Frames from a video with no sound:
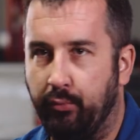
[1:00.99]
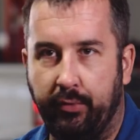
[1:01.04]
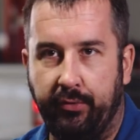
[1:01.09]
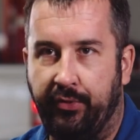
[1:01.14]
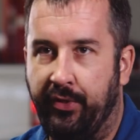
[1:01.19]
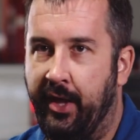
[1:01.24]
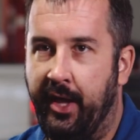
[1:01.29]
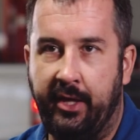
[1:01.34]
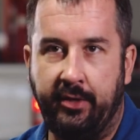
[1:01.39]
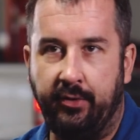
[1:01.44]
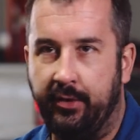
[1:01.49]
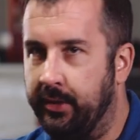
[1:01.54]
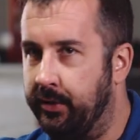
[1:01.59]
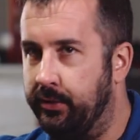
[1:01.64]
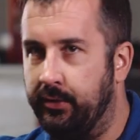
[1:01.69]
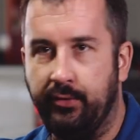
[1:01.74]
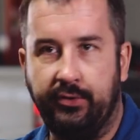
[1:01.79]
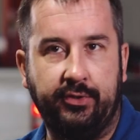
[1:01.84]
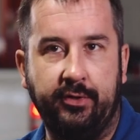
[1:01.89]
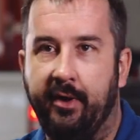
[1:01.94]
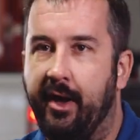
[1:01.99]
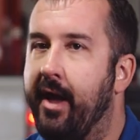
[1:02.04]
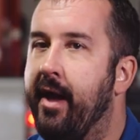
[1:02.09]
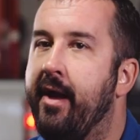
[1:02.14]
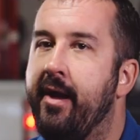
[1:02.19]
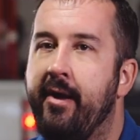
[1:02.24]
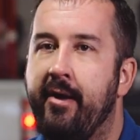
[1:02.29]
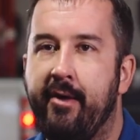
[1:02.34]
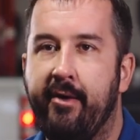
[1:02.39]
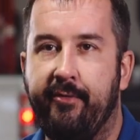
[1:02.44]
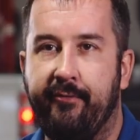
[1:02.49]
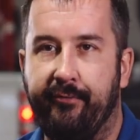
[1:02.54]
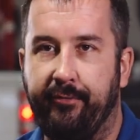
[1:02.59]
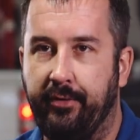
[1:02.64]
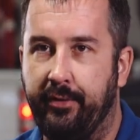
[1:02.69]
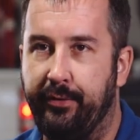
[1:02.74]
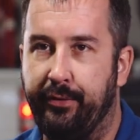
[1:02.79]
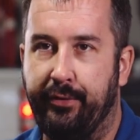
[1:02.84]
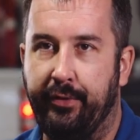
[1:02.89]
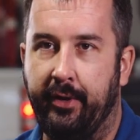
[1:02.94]
With that, you get used to
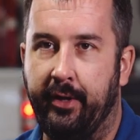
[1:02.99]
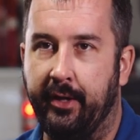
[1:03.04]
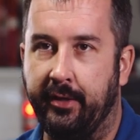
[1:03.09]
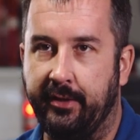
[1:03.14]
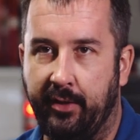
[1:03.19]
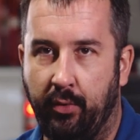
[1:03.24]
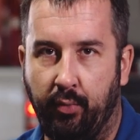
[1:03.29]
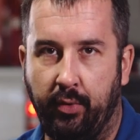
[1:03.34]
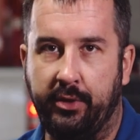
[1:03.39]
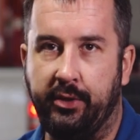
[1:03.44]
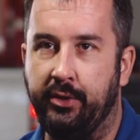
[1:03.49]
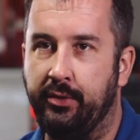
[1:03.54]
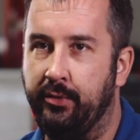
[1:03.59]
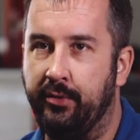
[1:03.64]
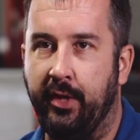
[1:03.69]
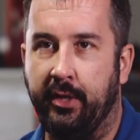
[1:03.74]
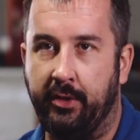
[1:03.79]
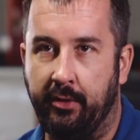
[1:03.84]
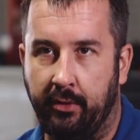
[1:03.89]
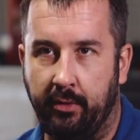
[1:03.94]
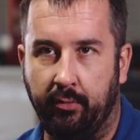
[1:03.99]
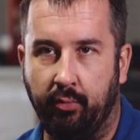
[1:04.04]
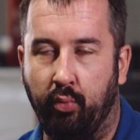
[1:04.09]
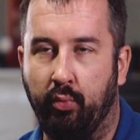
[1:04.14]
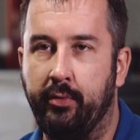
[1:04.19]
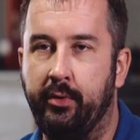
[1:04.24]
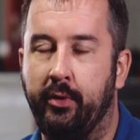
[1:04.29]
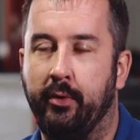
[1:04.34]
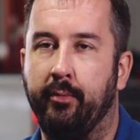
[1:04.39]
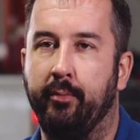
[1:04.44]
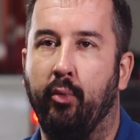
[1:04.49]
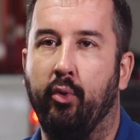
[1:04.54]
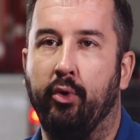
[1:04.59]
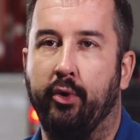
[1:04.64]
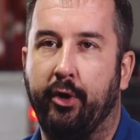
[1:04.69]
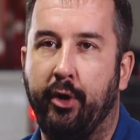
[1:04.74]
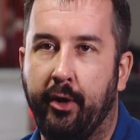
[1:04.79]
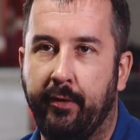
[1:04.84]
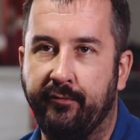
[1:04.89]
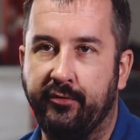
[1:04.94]
everything, and then when you do that, you're, you're more
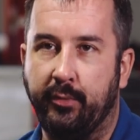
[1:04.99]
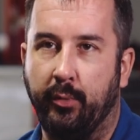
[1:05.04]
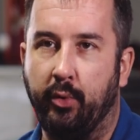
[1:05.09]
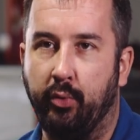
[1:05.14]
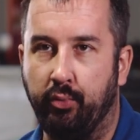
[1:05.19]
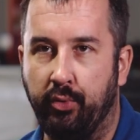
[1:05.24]
comfortable,